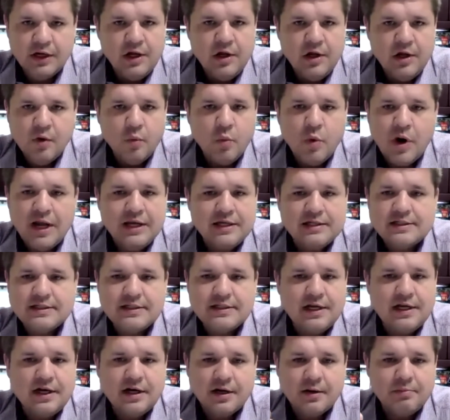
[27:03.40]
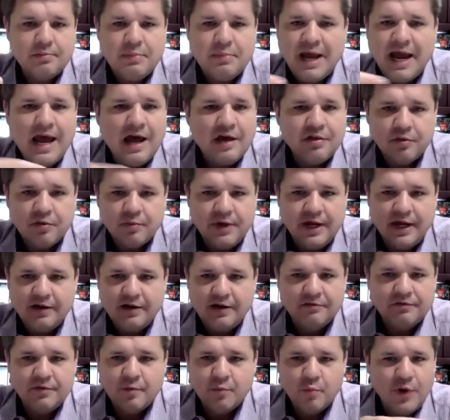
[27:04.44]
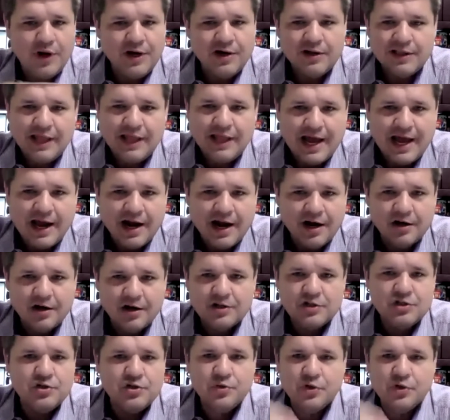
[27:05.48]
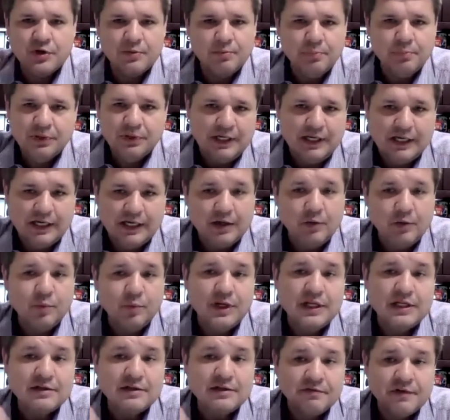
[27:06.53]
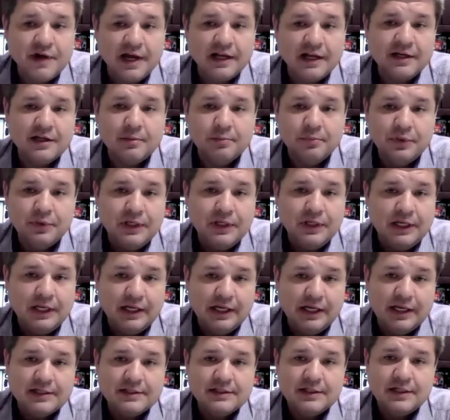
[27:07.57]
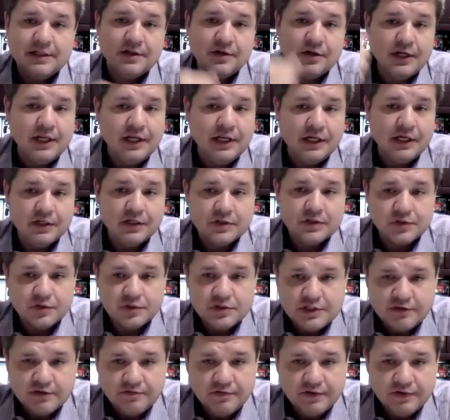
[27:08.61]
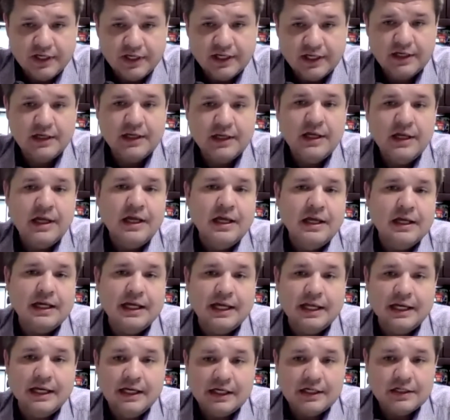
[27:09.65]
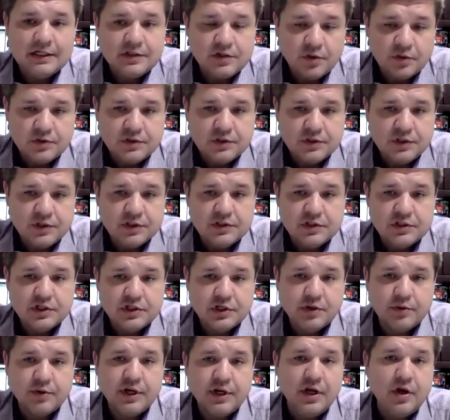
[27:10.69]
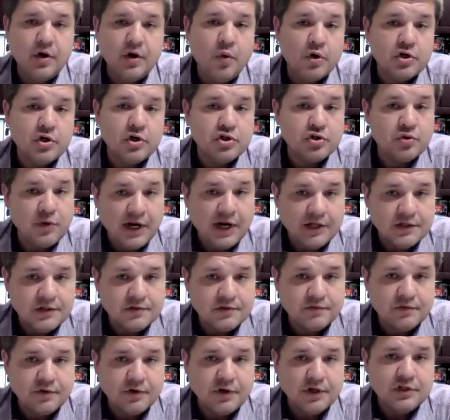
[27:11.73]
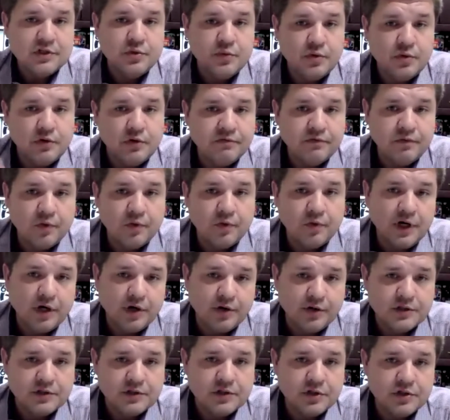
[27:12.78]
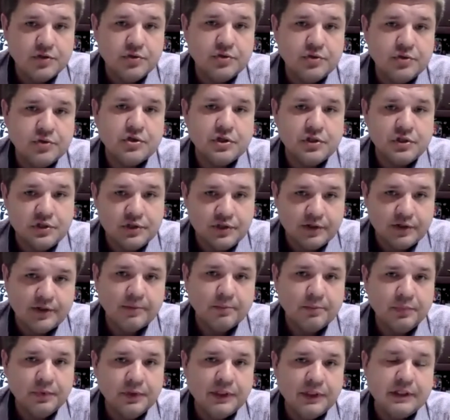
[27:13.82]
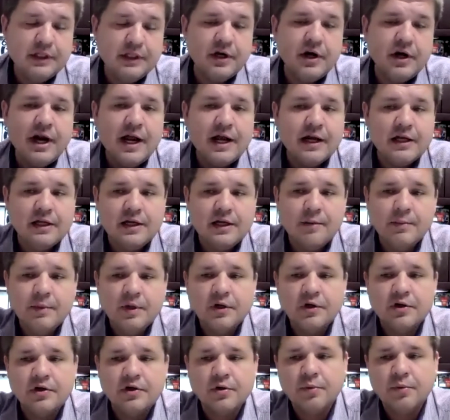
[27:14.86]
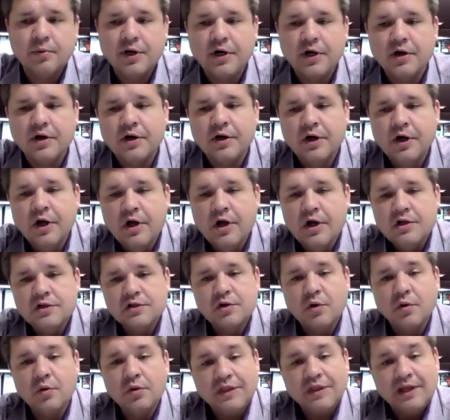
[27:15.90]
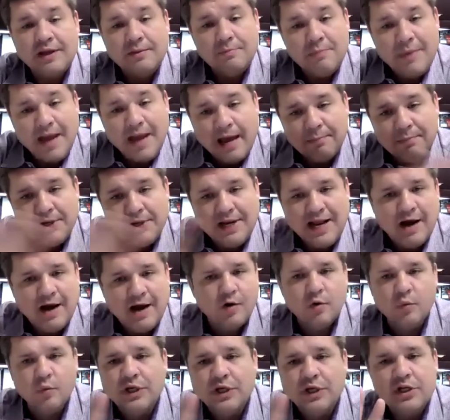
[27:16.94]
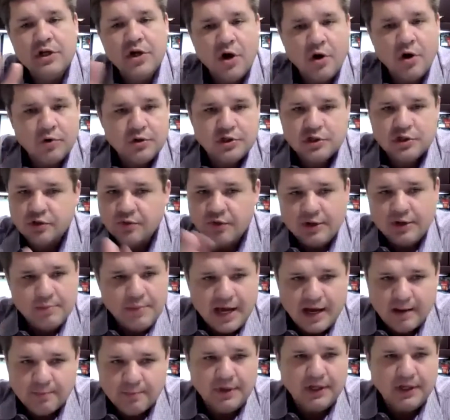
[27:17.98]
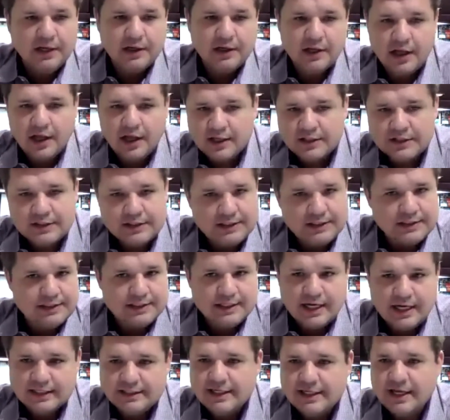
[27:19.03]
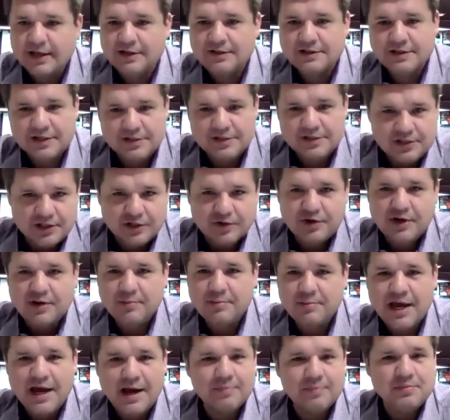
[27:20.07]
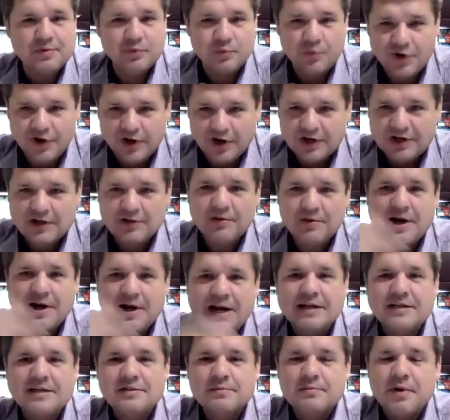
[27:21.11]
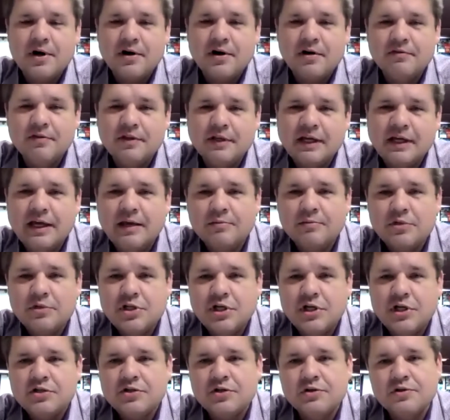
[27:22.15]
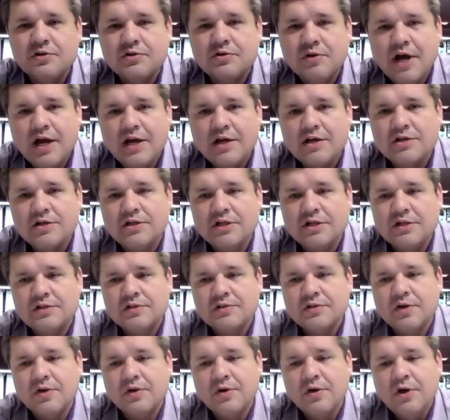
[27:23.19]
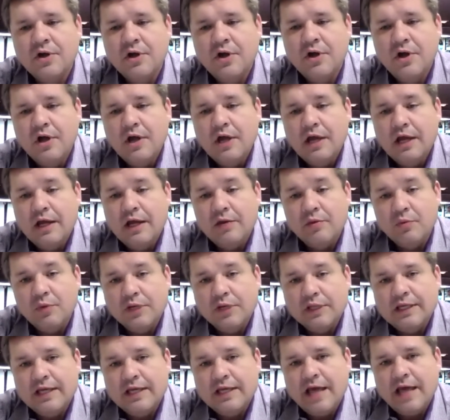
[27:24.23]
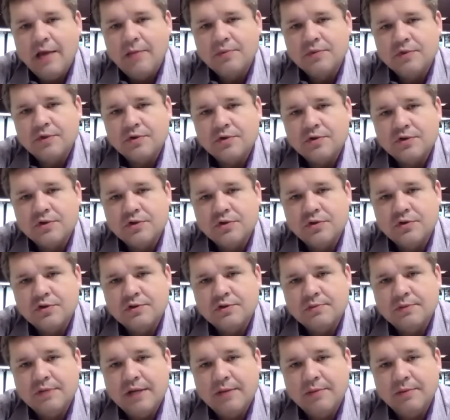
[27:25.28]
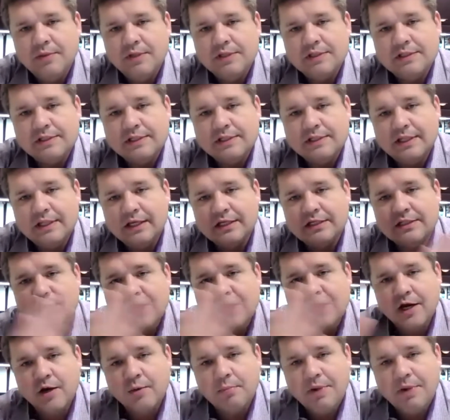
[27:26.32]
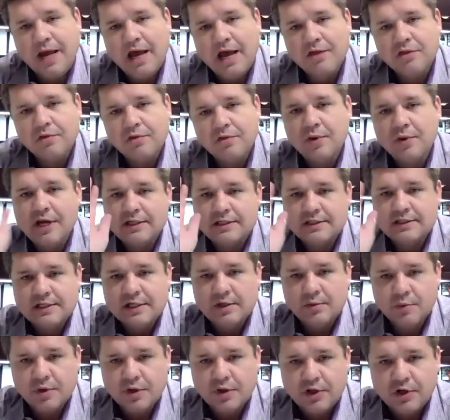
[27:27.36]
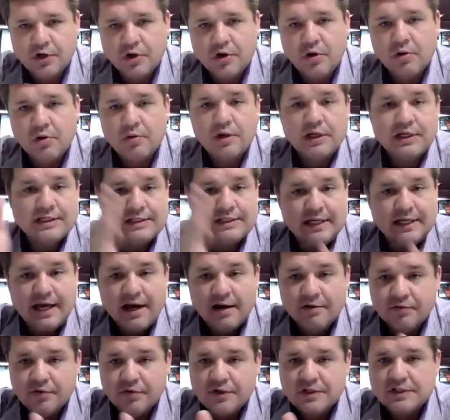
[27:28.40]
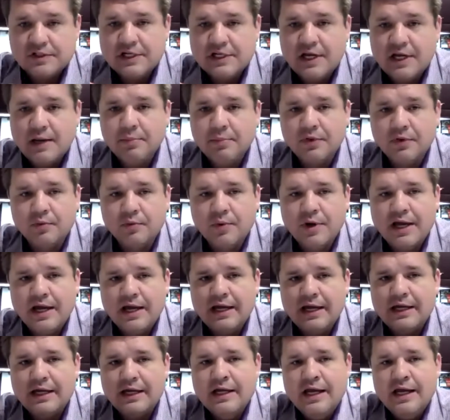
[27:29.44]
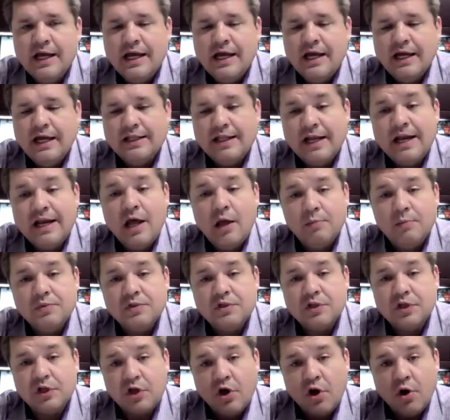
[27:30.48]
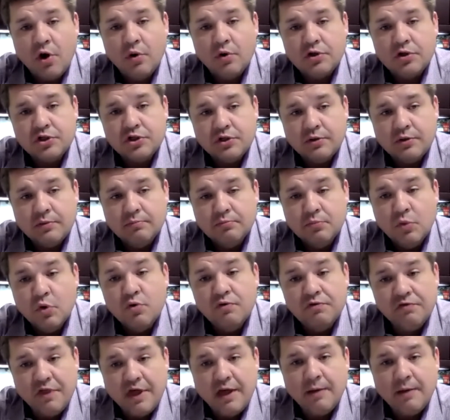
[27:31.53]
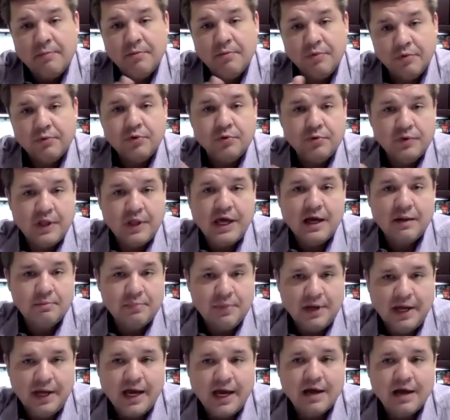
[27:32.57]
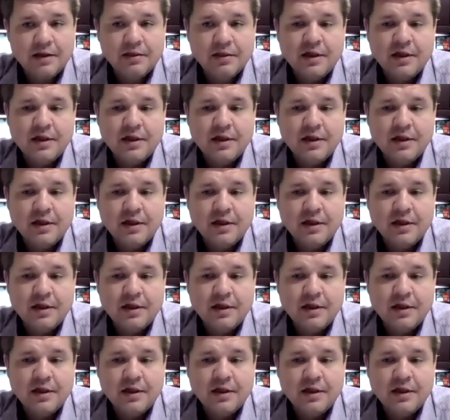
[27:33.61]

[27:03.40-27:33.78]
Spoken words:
What is their pathway from where they are to completing? And we define completing as either getting a certificate, getting an associate's degree, or transferring to a four-year institution to complete their academic career. So they map it out, and we know degree mapping, CCA tells us degree maps work, right? It's part of the game changer strategies. So it really helps those students be able to see the entire pathway, see where they're going, see every step of the way, and then helps the coach move them through that path.